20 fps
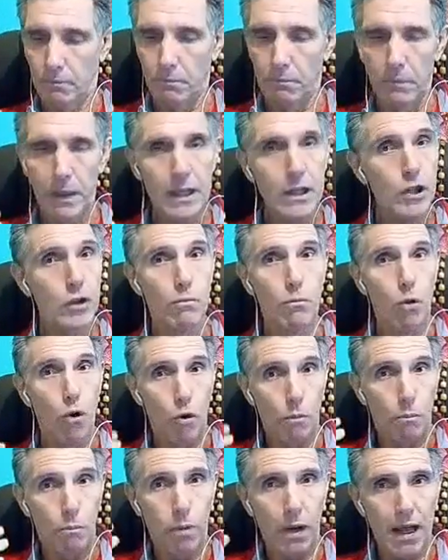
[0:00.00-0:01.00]
means
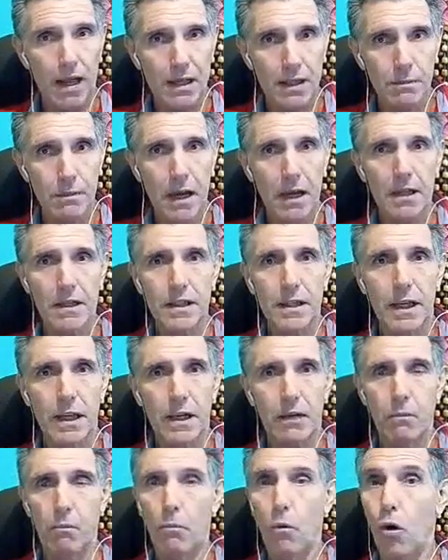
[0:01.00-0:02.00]
more plasma is
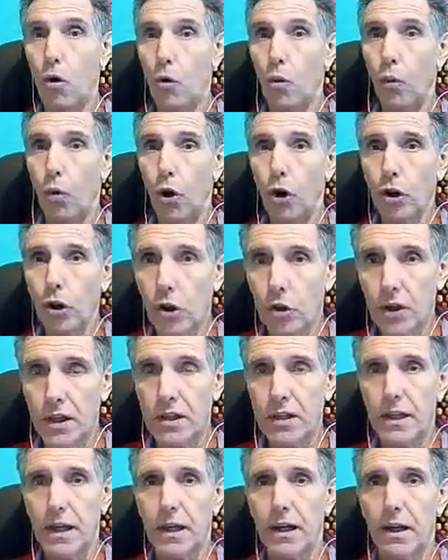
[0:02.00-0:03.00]
there, more water
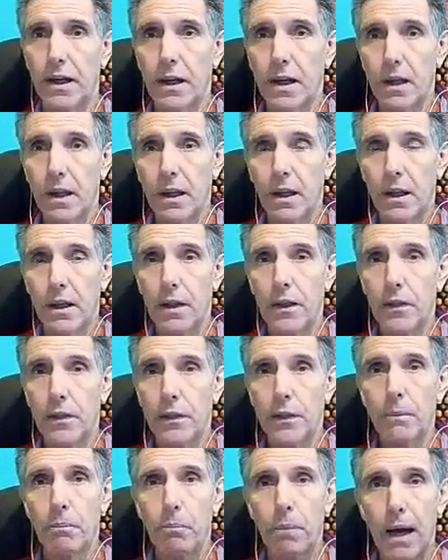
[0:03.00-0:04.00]
is there,
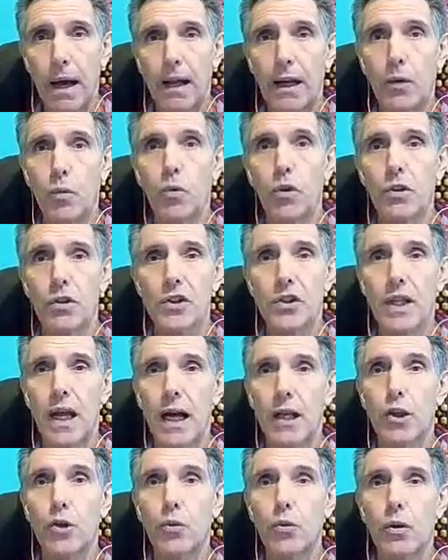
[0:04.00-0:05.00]
the body will
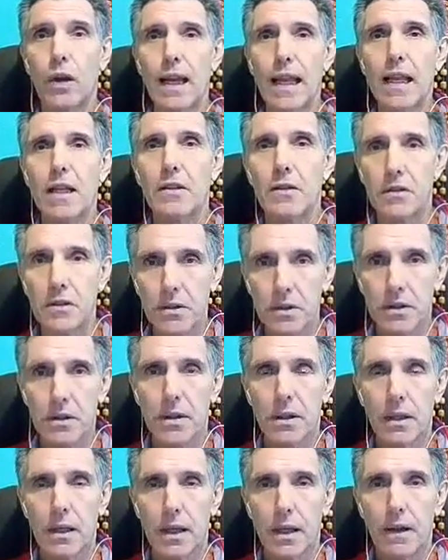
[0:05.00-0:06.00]
start to
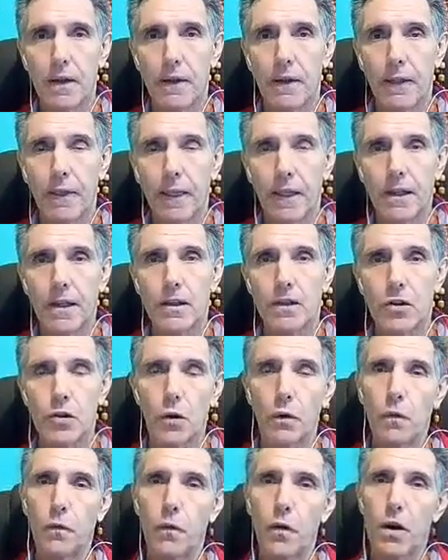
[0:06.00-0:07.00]
cleanse.
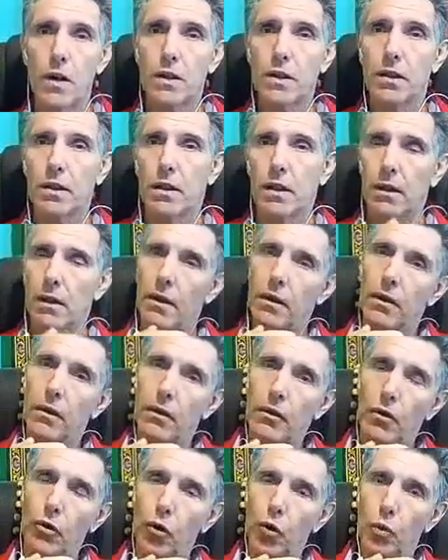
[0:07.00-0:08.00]
So first,
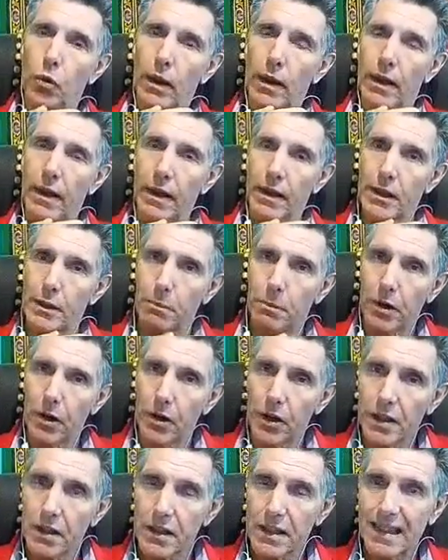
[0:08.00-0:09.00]
you will
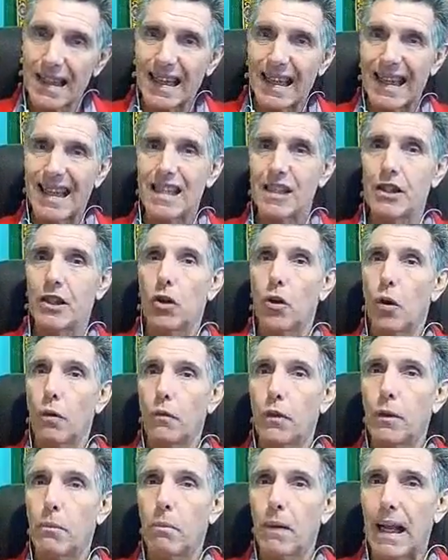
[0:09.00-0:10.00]
experience cleansing
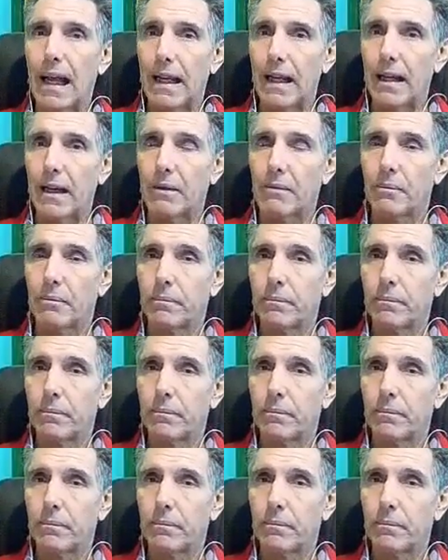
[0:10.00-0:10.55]
of the blood.